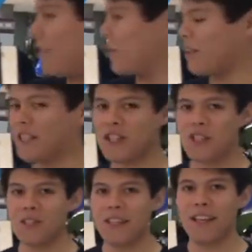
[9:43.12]
School
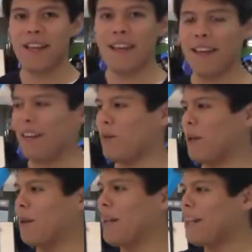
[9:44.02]
edition. And
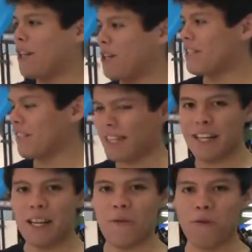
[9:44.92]
here's Lily